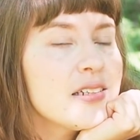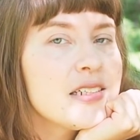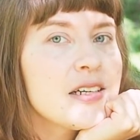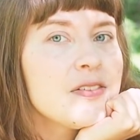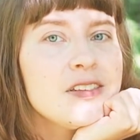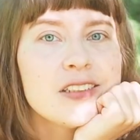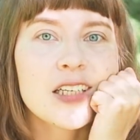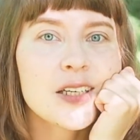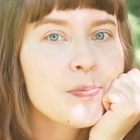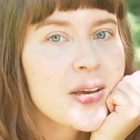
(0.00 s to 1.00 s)

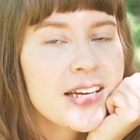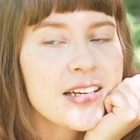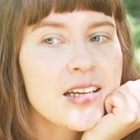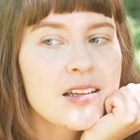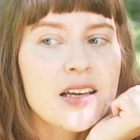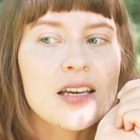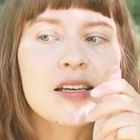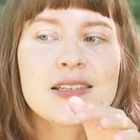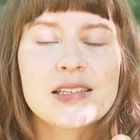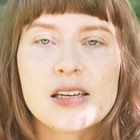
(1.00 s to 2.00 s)
definitely painting like
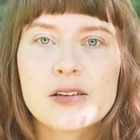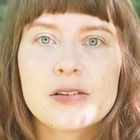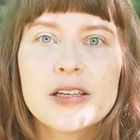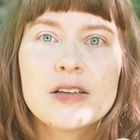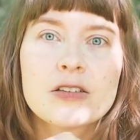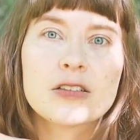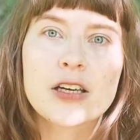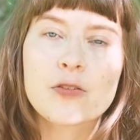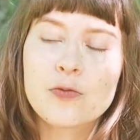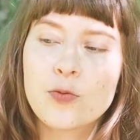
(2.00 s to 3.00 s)
scenery or
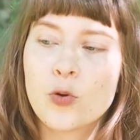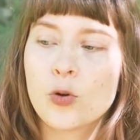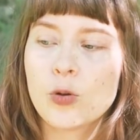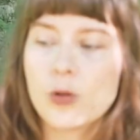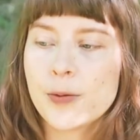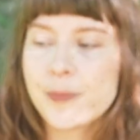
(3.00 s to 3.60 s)
like full